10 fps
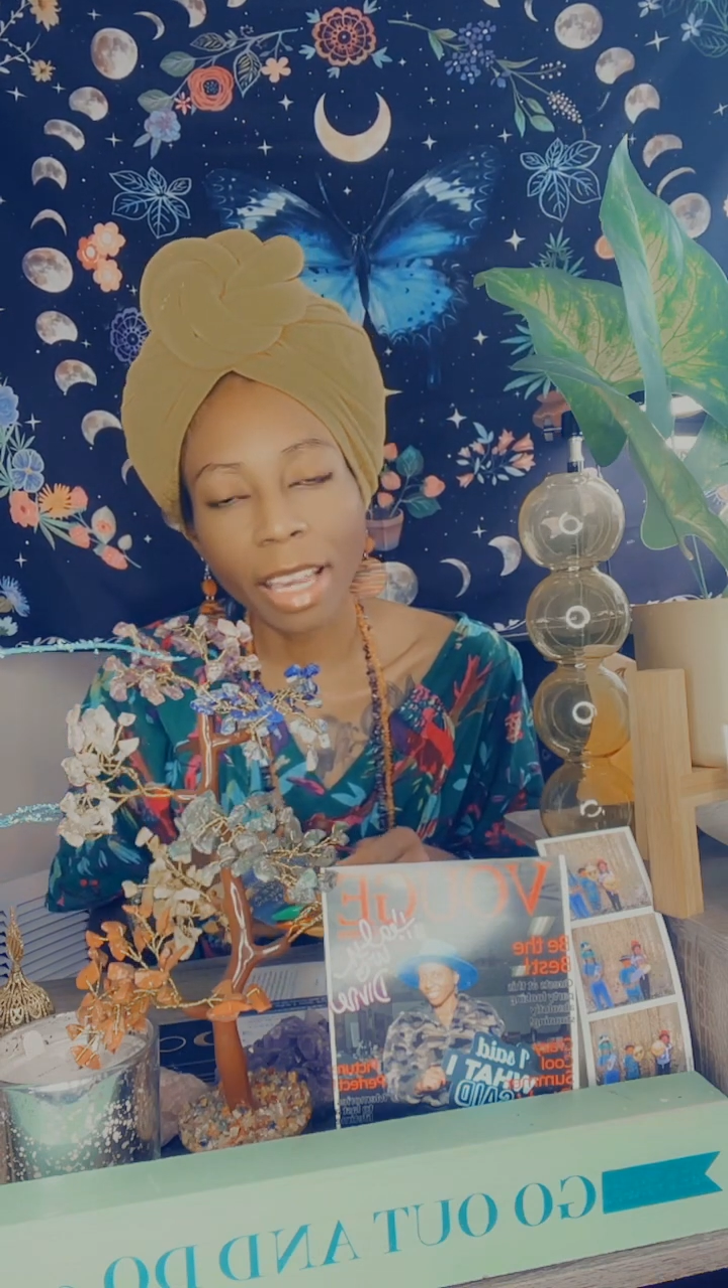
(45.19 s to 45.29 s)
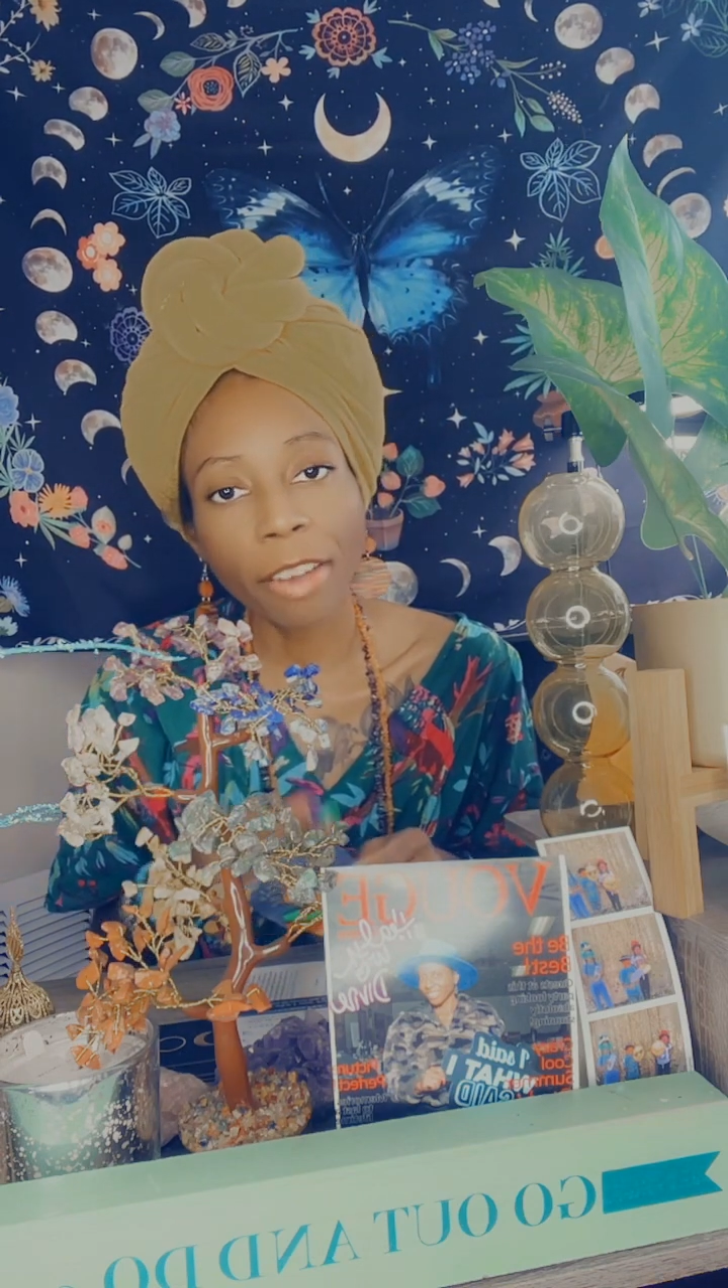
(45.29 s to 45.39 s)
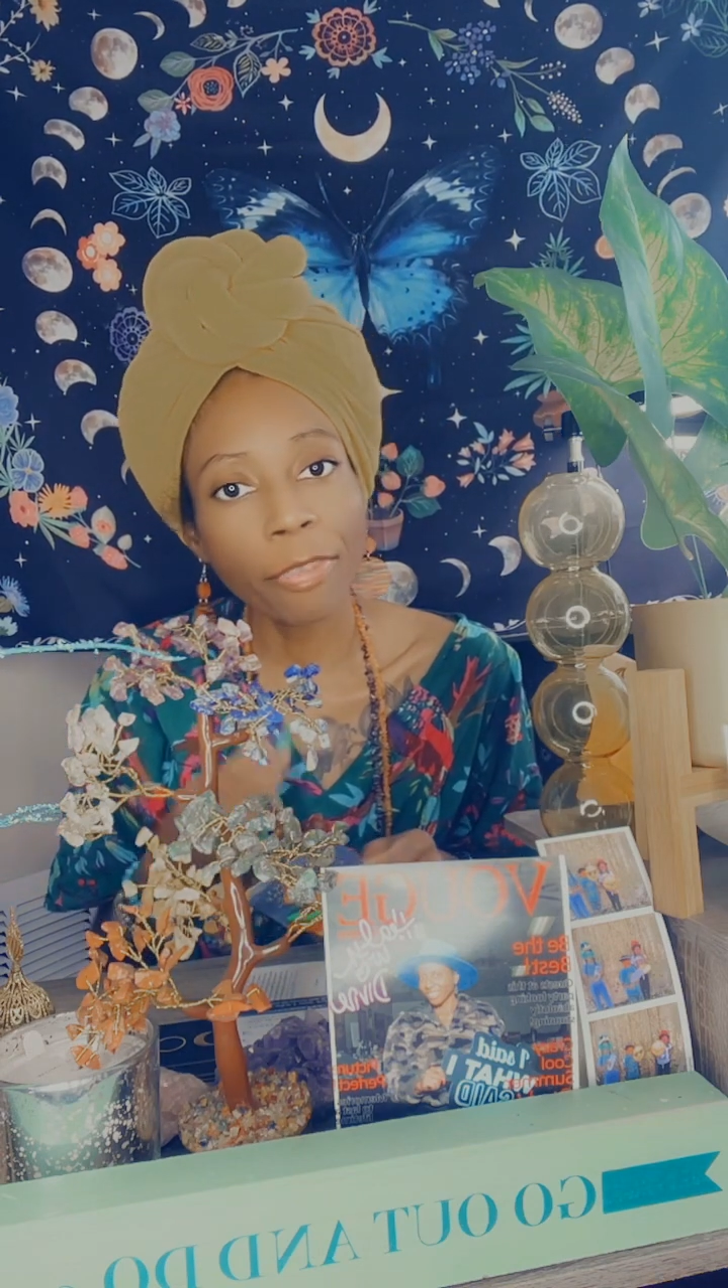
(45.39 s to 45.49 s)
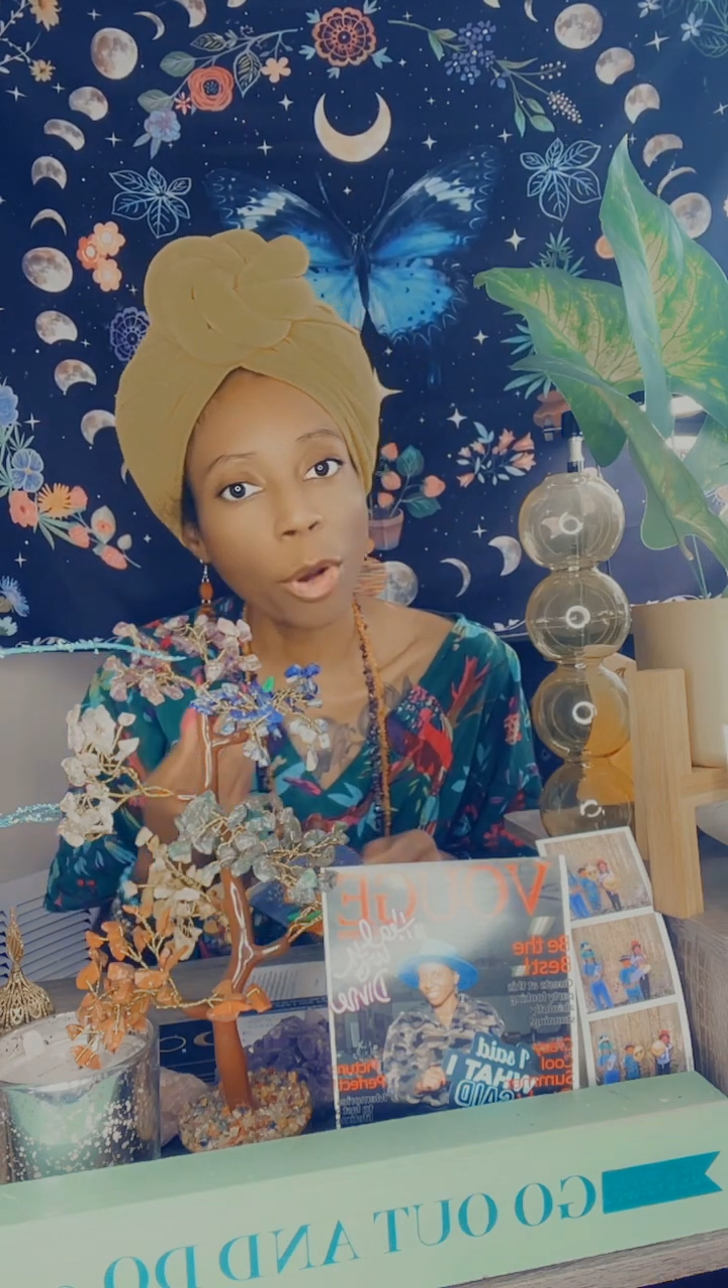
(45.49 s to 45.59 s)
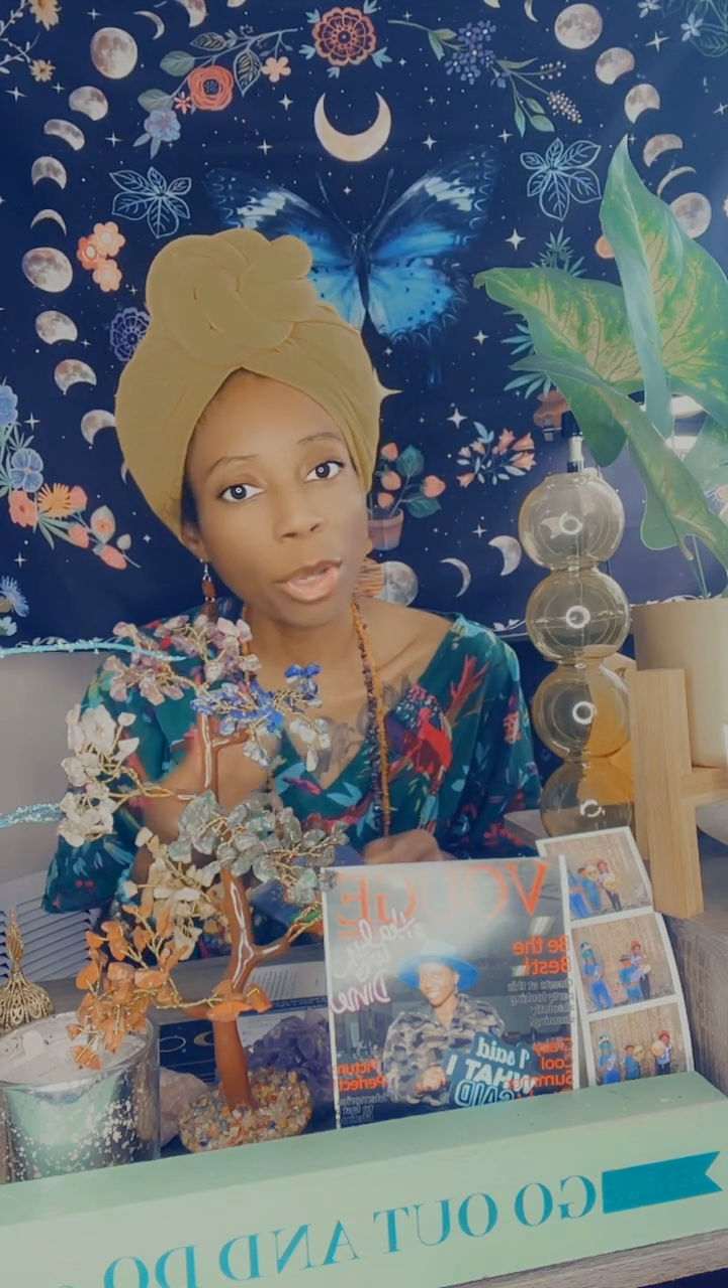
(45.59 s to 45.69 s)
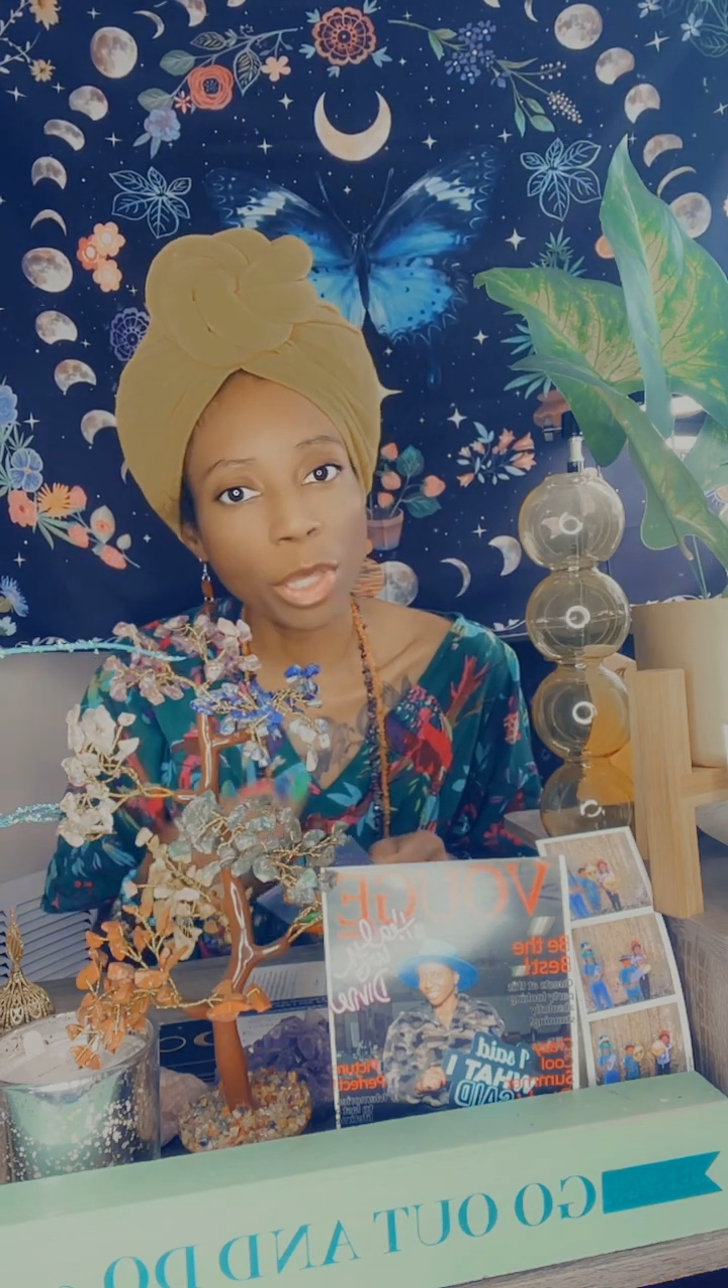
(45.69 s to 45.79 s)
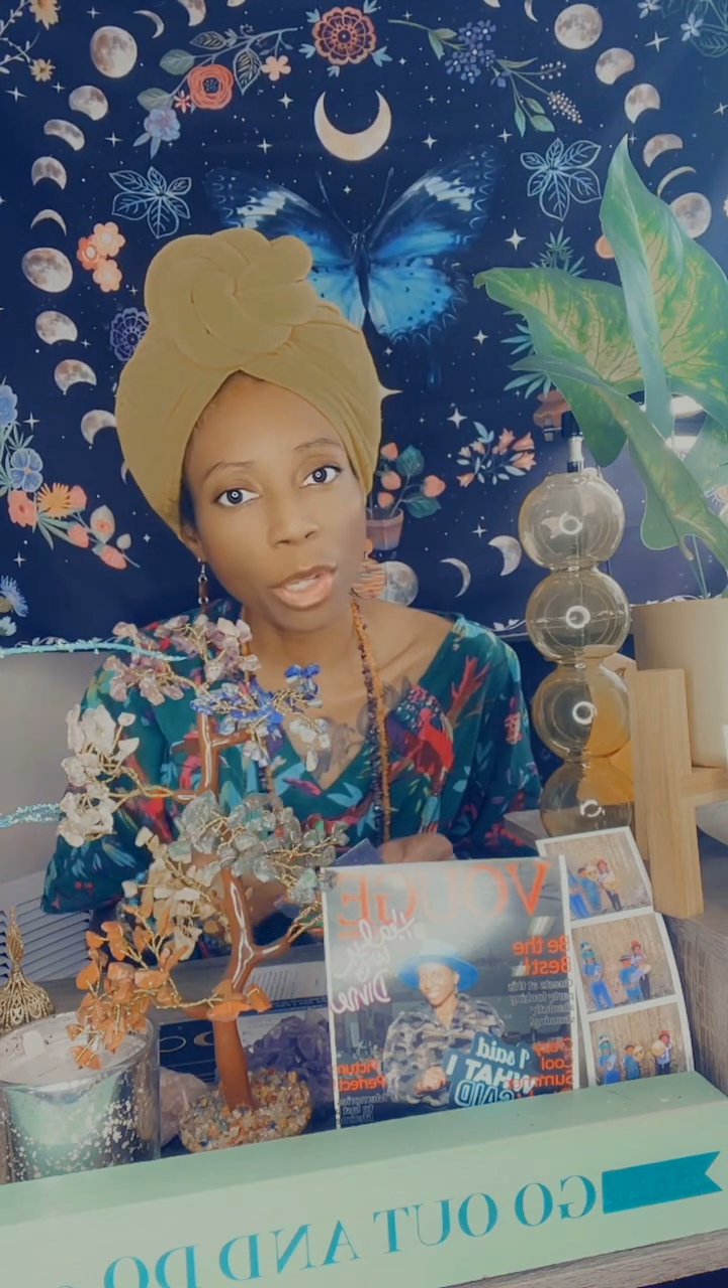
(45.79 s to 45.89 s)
and focus